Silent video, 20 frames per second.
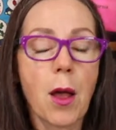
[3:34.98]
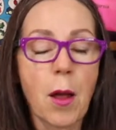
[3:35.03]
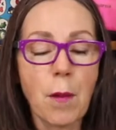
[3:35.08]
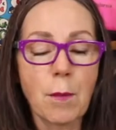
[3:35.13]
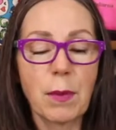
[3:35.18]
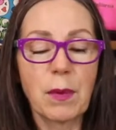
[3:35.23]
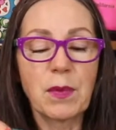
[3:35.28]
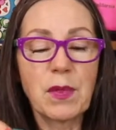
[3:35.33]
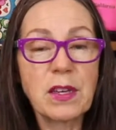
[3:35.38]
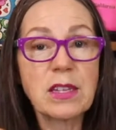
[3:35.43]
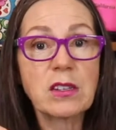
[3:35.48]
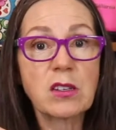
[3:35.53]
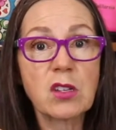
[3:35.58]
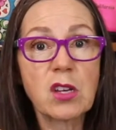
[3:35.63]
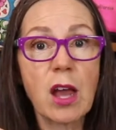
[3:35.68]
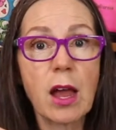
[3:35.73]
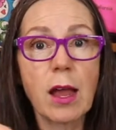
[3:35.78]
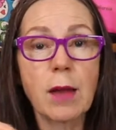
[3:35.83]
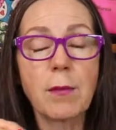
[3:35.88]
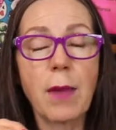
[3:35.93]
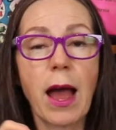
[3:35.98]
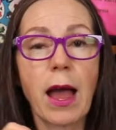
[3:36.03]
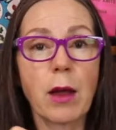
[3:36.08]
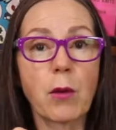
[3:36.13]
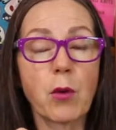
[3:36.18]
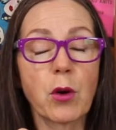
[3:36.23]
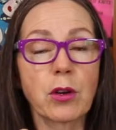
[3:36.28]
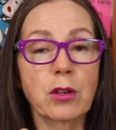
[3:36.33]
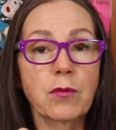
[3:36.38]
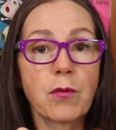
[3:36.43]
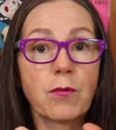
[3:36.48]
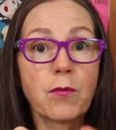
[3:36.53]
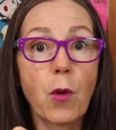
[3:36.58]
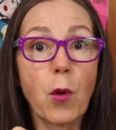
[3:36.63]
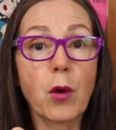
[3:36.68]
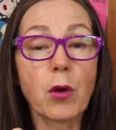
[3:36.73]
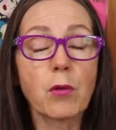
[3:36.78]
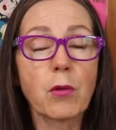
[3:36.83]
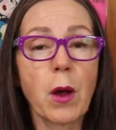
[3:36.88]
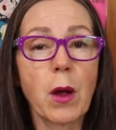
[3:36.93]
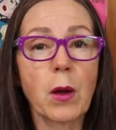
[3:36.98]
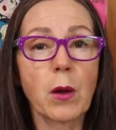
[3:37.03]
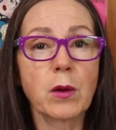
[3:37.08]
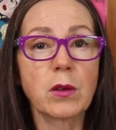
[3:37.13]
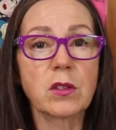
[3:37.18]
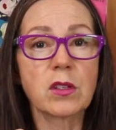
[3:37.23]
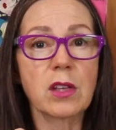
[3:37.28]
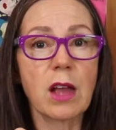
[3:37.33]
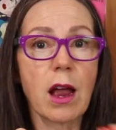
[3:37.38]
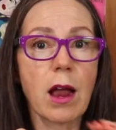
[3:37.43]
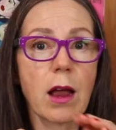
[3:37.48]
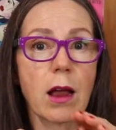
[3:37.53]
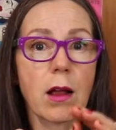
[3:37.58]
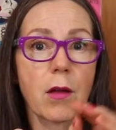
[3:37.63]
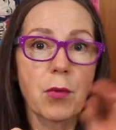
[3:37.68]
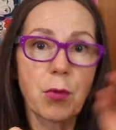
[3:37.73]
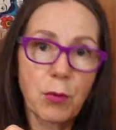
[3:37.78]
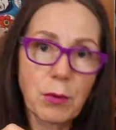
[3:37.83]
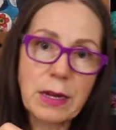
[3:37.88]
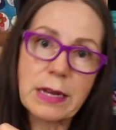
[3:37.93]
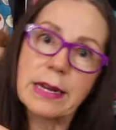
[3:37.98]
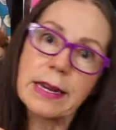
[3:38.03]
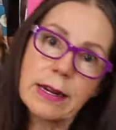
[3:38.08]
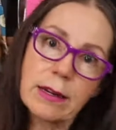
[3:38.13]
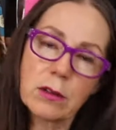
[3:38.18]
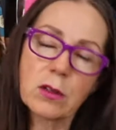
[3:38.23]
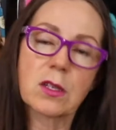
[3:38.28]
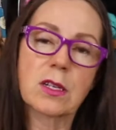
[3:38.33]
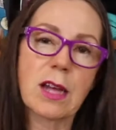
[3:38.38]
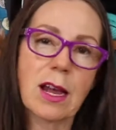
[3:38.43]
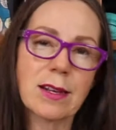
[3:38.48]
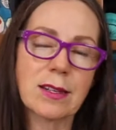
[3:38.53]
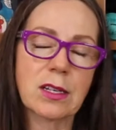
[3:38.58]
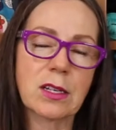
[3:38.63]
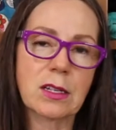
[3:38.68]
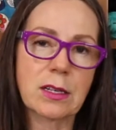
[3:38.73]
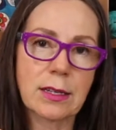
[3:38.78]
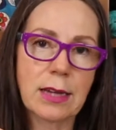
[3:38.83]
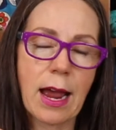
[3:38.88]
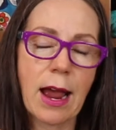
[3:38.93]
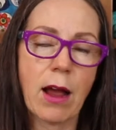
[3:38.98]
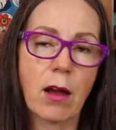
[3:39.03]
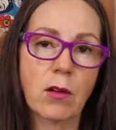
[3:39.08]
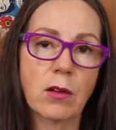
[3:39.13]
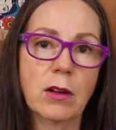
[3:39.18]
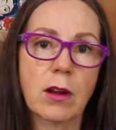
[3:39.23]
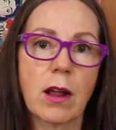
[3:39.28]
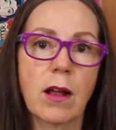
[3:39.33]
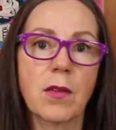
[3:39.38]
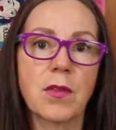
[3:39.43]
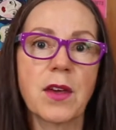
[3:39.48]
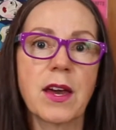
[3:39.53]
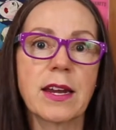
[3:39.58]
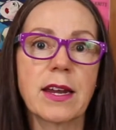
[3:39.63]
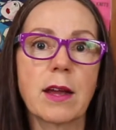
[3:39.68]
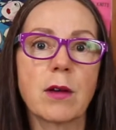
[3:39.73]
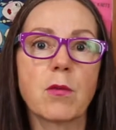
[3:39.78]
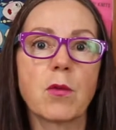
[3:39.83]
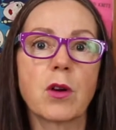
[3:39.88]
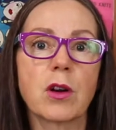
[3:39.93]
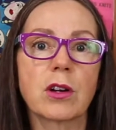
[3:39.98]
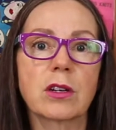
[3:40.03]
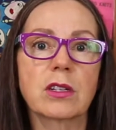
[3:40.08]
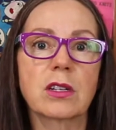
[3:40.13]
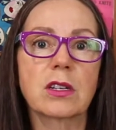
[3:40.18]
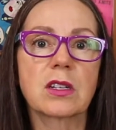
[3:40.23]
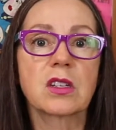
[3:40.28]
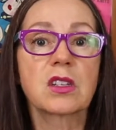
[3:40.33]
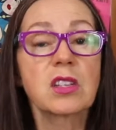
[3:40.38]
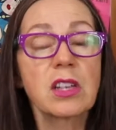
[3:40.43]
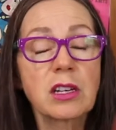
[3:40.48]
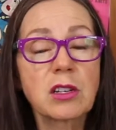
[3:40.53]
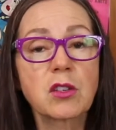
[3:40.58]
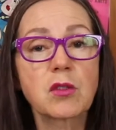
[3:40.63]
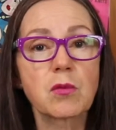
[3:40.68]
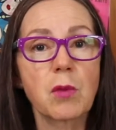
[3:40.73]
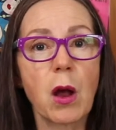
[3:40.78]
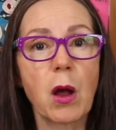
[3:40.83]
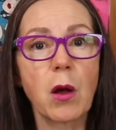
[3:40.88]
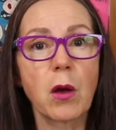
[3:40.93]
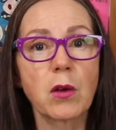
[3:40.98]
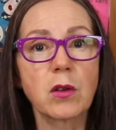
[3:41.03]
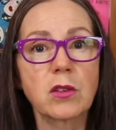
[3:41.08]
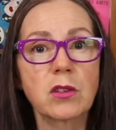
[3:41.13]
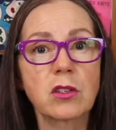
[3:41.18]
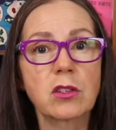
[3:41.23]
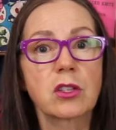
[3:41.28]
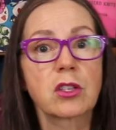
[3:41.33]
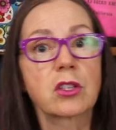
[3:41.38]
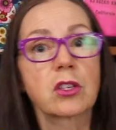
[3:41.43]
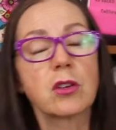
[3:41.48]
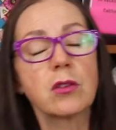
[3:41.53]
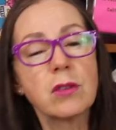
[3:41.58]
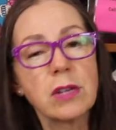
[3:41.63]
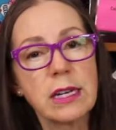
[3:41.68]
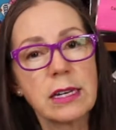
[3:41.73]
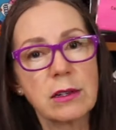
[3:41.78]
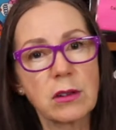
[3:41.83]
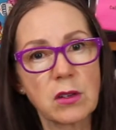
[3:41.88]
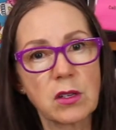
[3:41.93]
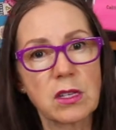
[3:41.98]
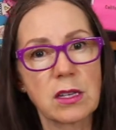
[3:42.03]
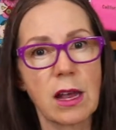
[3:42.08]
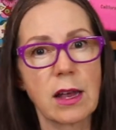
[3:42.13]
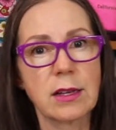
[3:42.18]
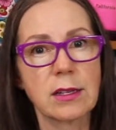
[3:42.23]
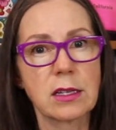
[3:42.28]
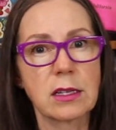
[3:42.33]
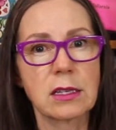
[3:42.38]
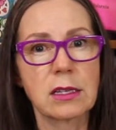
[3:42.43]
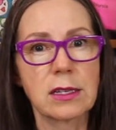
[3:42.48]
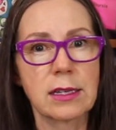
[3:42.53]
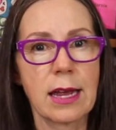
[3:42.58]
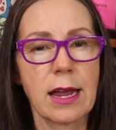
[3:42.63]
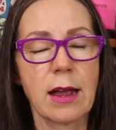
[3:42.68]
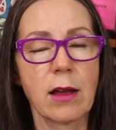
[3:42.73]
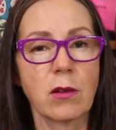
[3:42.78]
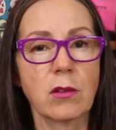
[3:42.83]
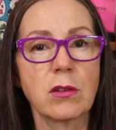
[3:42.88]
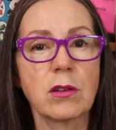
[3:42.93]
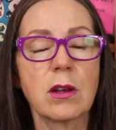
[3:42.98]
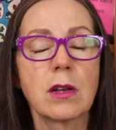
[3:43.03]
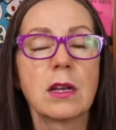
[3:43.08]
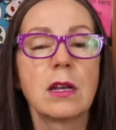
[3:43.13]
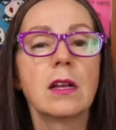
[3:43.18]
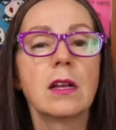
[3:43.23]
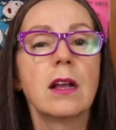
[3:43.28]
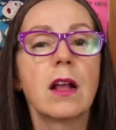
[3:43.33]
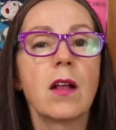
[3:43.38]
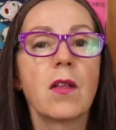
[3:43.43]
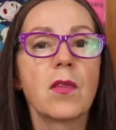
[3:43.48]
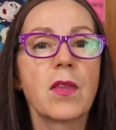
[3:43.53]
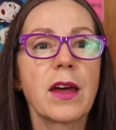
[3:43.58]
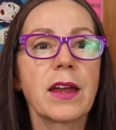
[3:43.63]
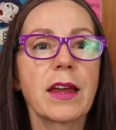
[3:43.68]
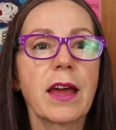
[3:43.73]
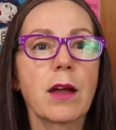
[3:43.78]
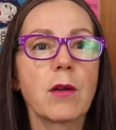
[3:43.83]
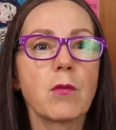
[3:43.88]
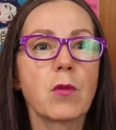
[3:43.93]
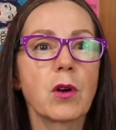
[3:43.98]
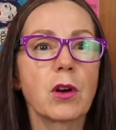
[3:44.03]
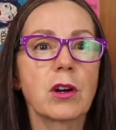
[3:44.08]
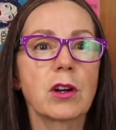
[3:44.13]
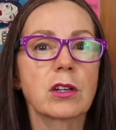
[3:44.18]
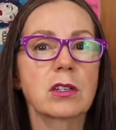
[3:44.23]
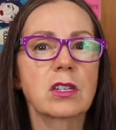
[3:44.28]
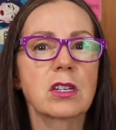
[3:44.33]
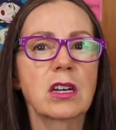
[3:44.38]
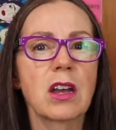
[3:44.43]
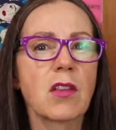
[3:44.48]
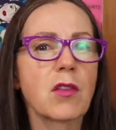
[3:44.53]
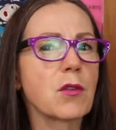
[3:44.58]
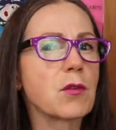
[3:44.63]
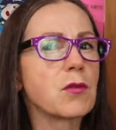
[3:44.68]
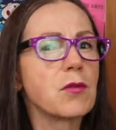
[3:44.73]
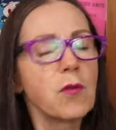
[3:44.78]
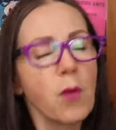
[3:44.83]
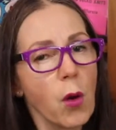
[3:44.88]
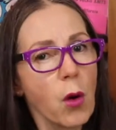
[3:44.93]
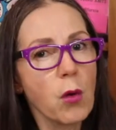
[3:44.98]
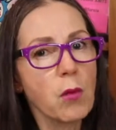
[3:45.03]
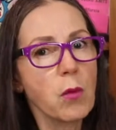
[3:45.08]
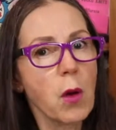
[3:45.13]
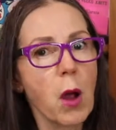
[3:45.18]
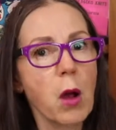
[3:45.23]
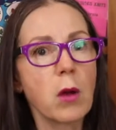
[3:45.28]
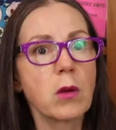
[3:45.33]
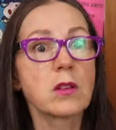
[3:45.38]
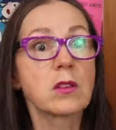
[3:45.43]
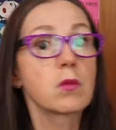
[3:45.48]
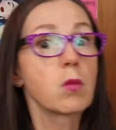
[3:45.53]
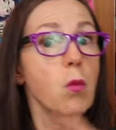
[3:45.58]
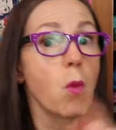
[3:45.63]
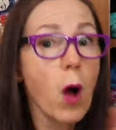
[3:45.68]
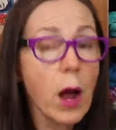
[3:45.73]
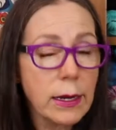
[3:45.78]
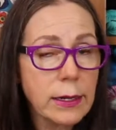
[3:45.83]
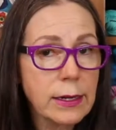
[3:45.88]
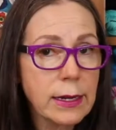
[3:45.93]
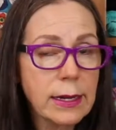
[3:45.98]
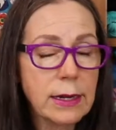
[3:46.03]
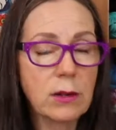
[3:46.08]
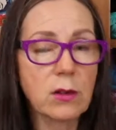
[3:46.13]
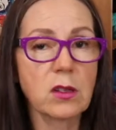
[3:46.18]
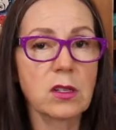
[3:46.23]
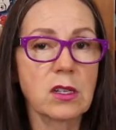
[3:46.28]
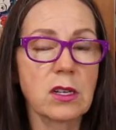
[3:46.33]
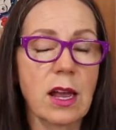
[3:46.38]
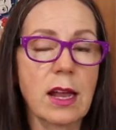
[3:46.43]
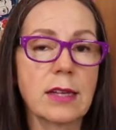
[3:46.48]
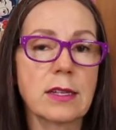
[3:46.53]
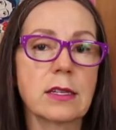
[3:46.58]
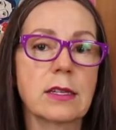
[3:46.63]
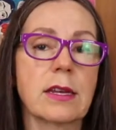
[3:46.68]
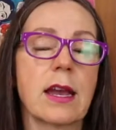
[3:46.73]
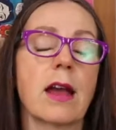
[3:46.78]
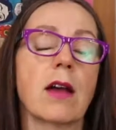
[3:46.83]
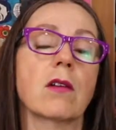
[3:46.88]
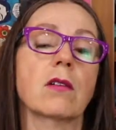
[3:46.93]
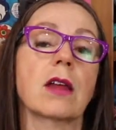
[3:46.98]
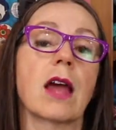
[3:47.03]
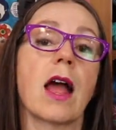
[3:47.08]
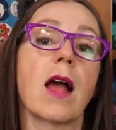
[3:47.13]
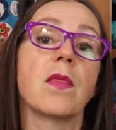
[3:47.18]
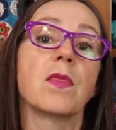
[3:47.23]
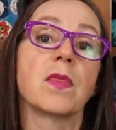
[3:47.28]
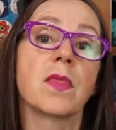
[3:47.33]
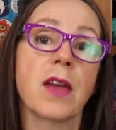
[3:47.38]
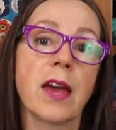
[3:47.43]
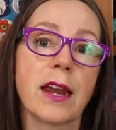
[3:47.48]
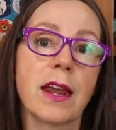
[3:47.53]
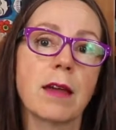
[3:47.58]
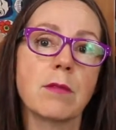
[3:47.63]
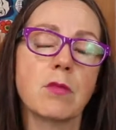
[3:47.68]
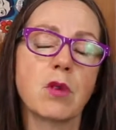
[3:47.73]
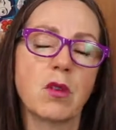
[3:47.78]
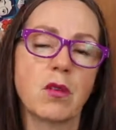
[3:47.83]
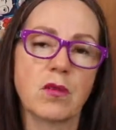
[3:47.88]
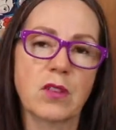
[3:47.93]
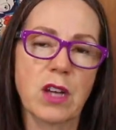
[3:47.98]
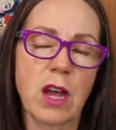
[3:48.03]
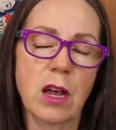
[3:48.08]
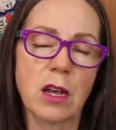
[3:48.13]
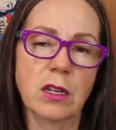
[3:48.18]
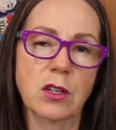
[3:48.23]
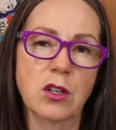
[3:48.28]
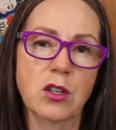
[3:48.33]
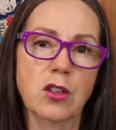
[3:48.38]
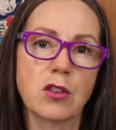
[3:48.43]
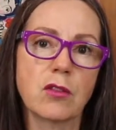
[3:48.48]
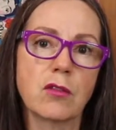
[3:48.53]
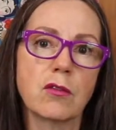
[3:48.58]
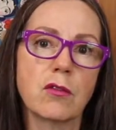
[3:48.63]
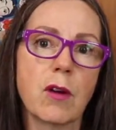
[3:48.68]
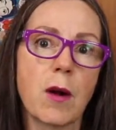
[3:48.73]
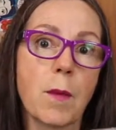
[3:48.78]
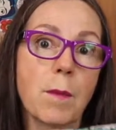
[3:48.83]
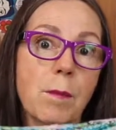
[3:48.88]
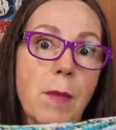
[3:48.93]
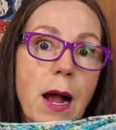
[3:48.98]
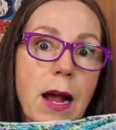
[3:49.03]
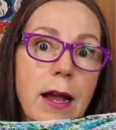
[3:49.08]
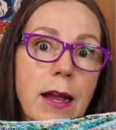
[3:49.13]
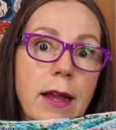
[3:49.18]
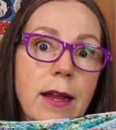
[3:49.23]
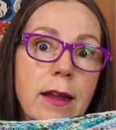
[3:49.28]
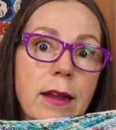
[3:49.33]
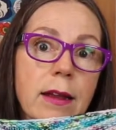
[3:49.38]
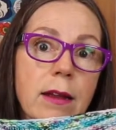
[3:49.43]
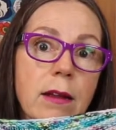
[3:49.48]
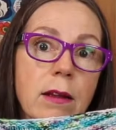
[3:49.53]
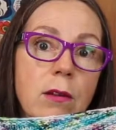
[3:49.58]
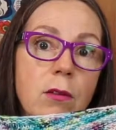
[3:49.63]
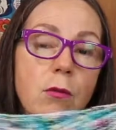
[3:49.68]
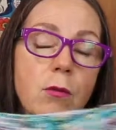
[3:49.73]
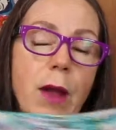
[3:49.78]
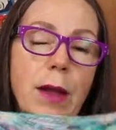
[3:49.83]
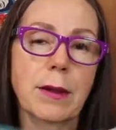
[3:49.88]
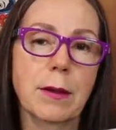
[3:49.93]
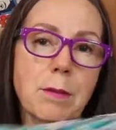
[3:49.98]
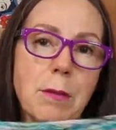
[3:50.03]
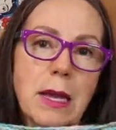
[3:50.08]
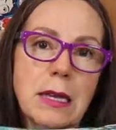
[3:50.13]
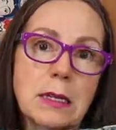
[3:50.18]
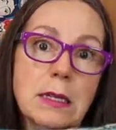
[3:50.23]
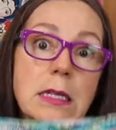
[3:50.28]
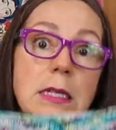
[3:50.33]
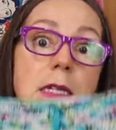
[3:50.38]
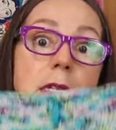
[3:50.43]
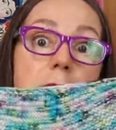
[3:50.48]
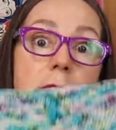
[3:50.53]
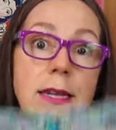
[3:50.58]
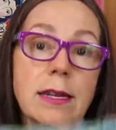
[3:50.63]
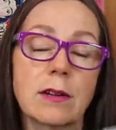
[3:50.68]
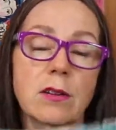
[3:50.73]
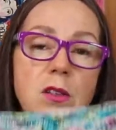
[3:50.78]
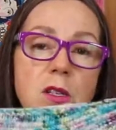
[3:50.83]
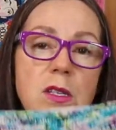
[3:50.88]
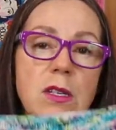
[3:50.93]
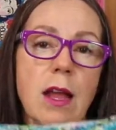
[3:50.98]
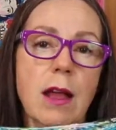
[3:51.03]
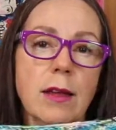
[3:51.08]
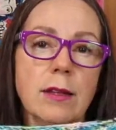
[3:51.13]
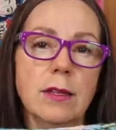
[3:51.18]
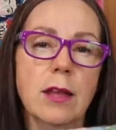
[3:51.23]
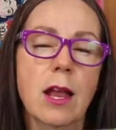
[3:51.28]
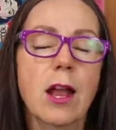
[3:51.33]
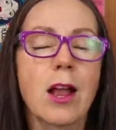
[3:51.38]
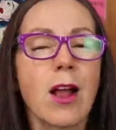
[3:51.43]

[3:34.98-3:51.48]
but this time I worked 4 rows, 3 needle sizes down. Then I worked 6 rows, 2 needle sizes down. Then I worked another 4 rows, 1 needle size down, and then I moved on to my recommended needle size.